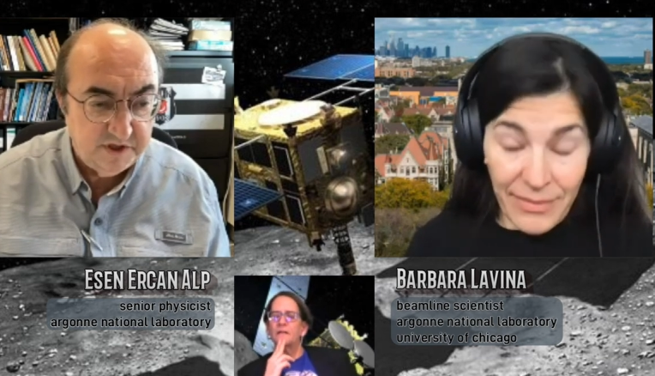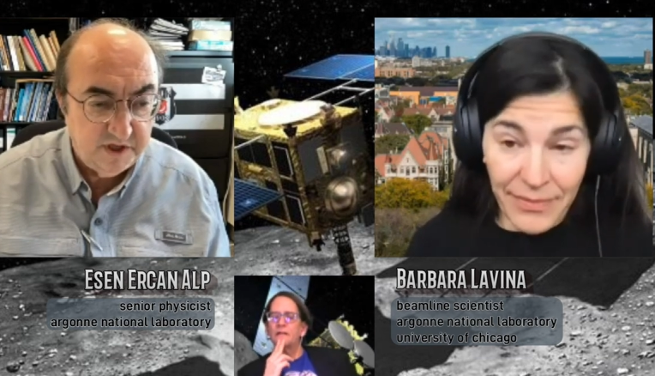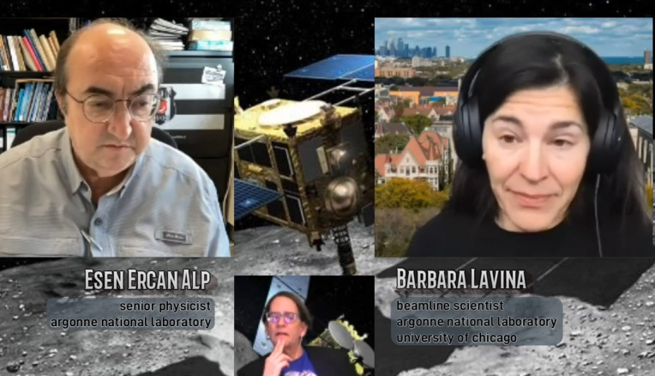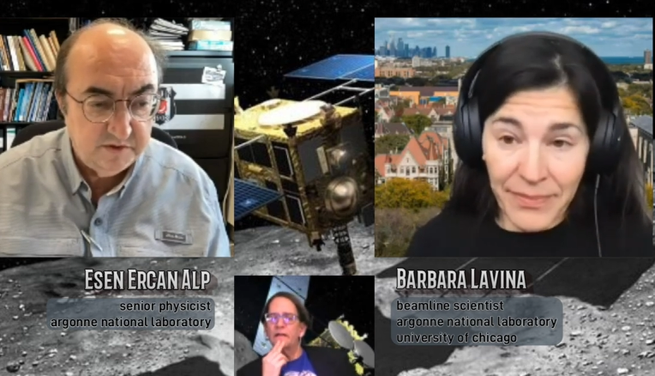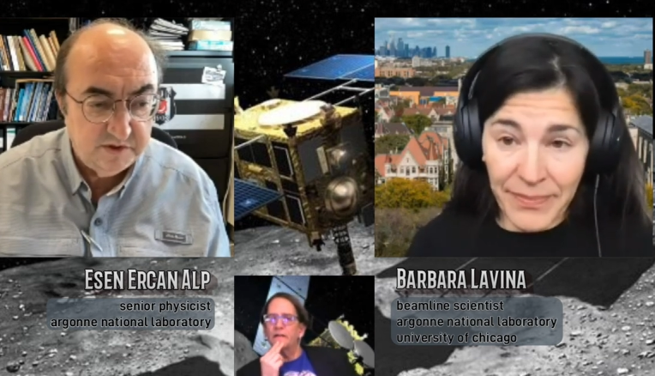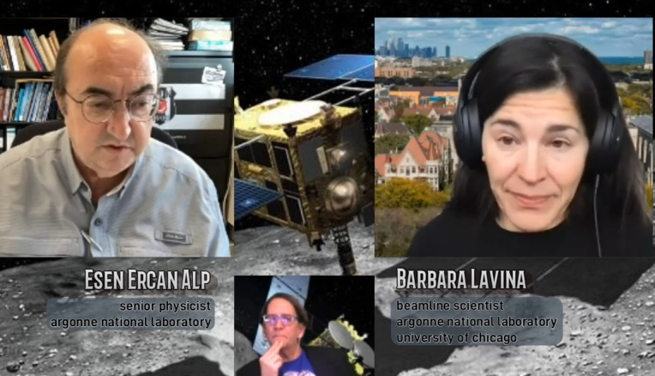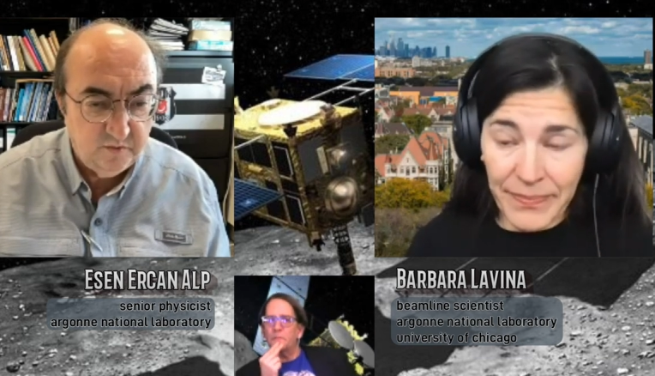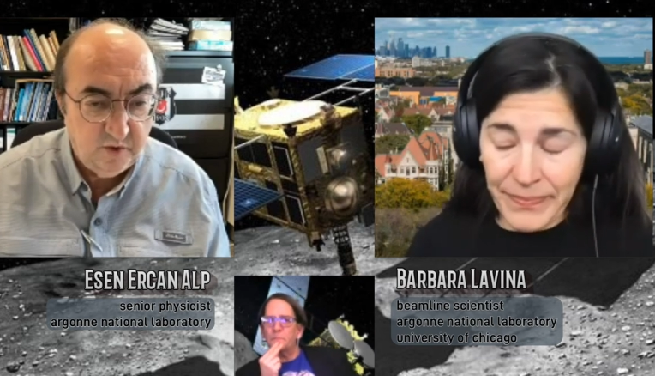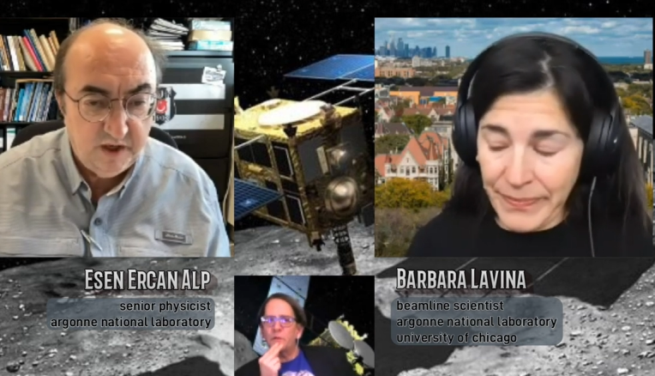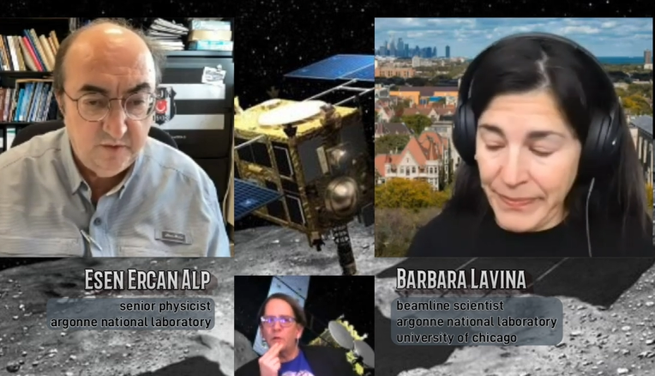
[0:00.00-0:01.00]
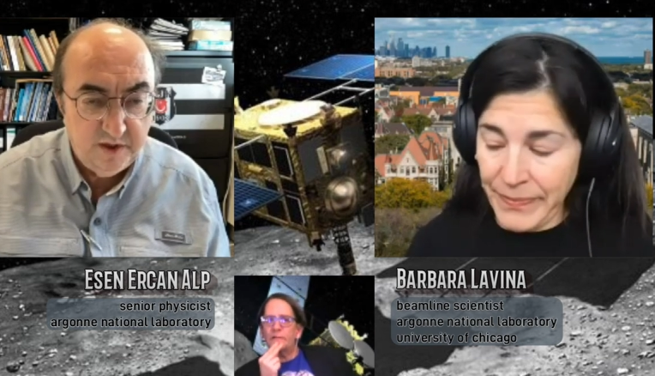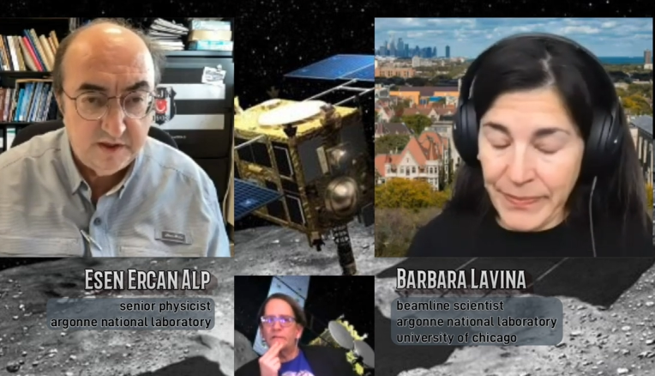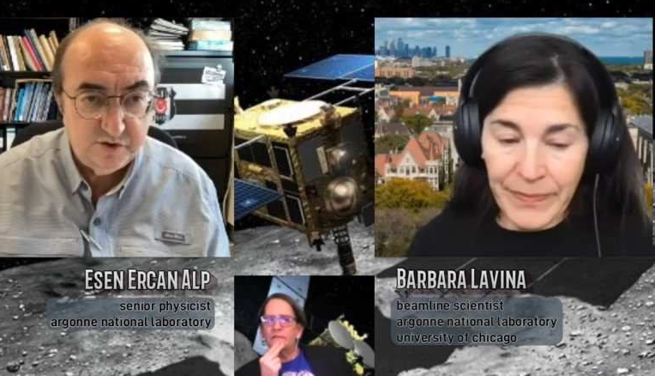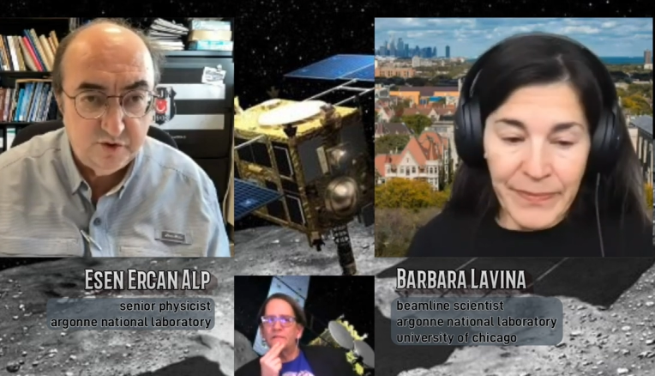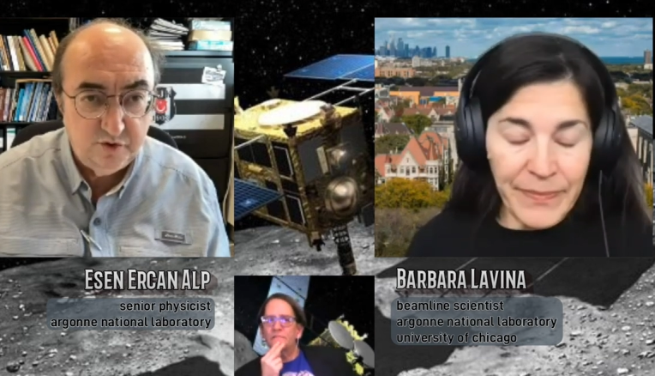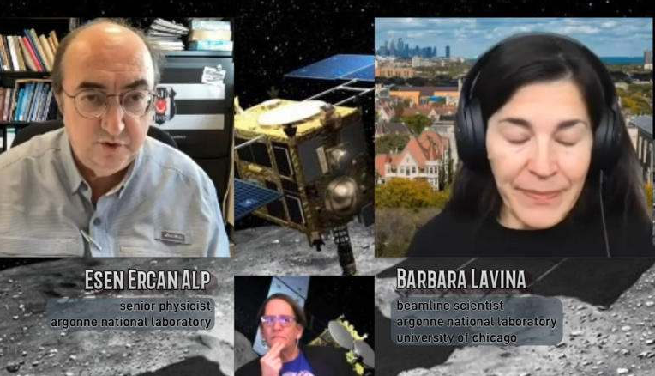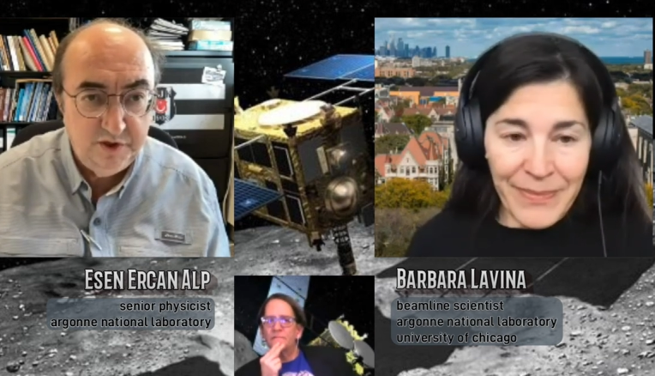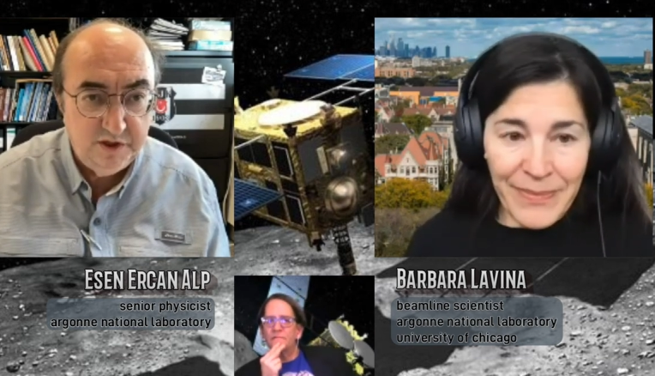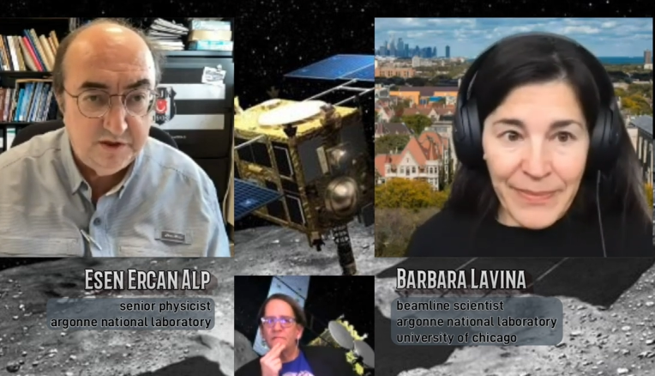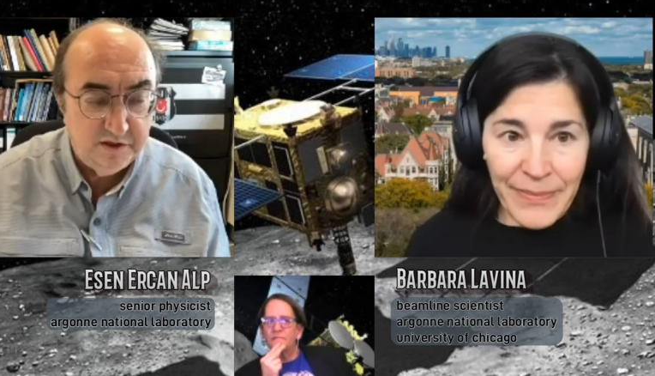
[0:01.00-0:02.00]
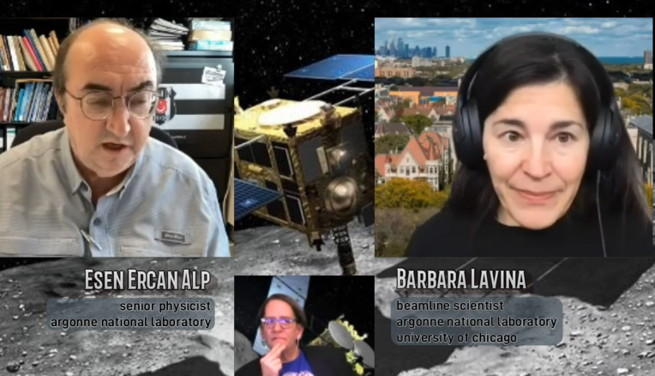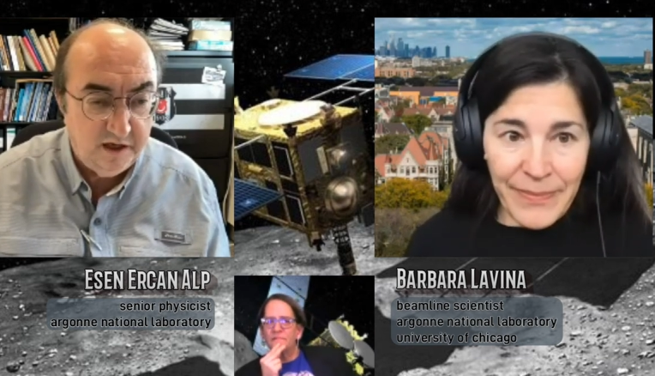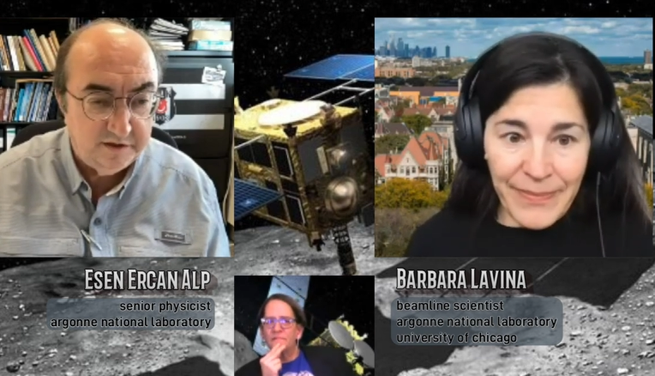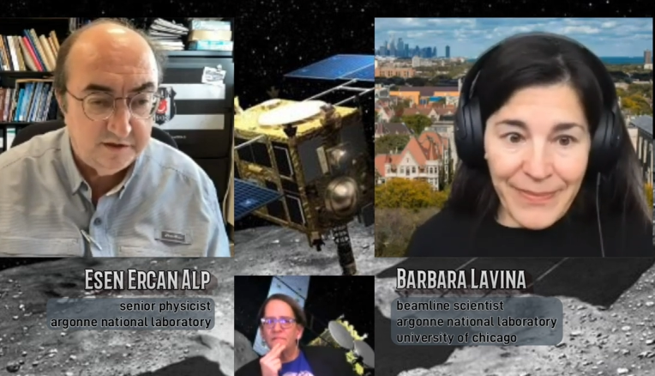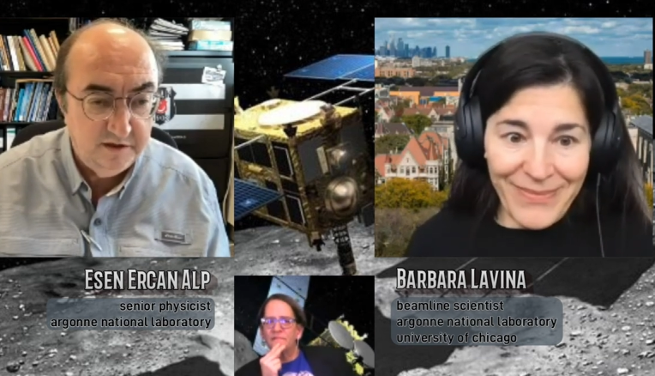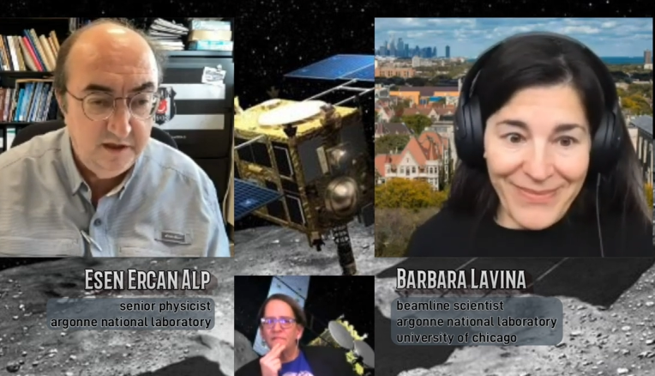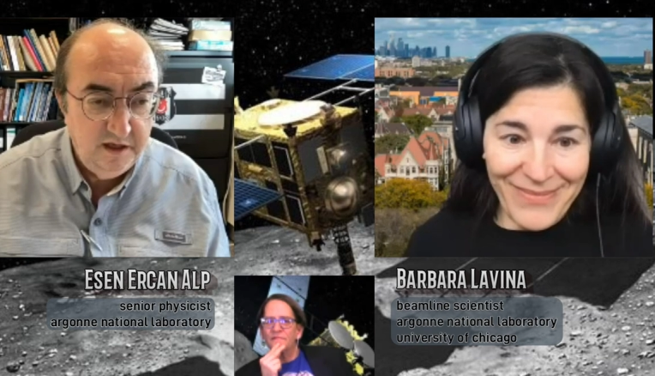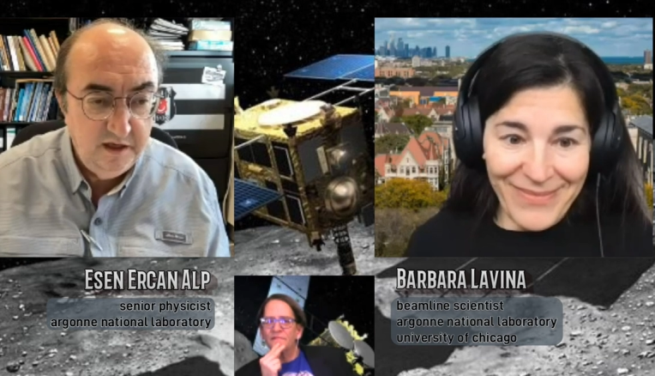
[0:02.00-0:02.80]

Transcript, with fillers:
Speaker 1: James, yeah, why course. we are so unique in iron.